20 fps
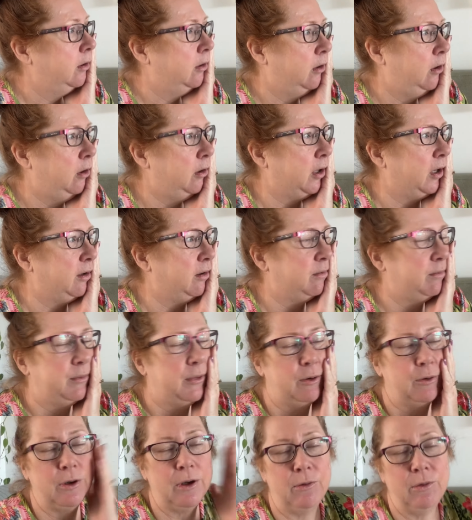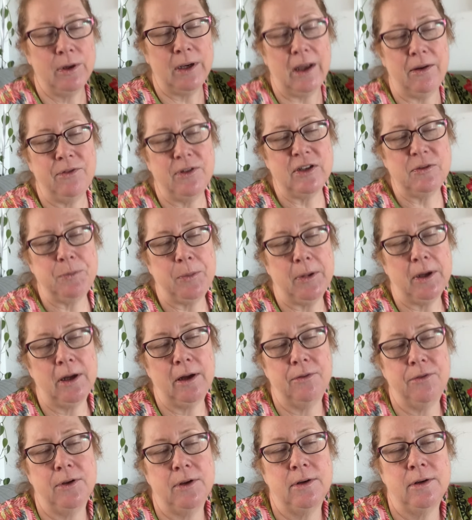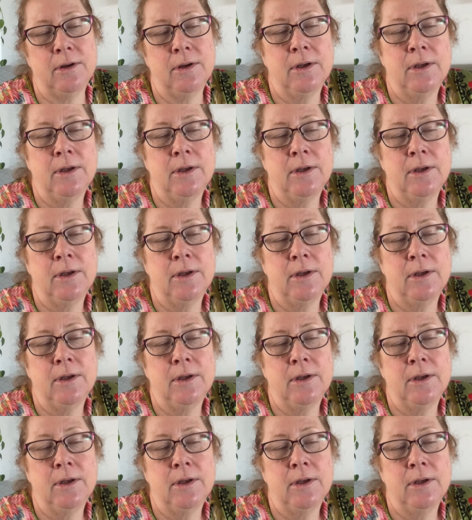All right, I'll go and have this bath and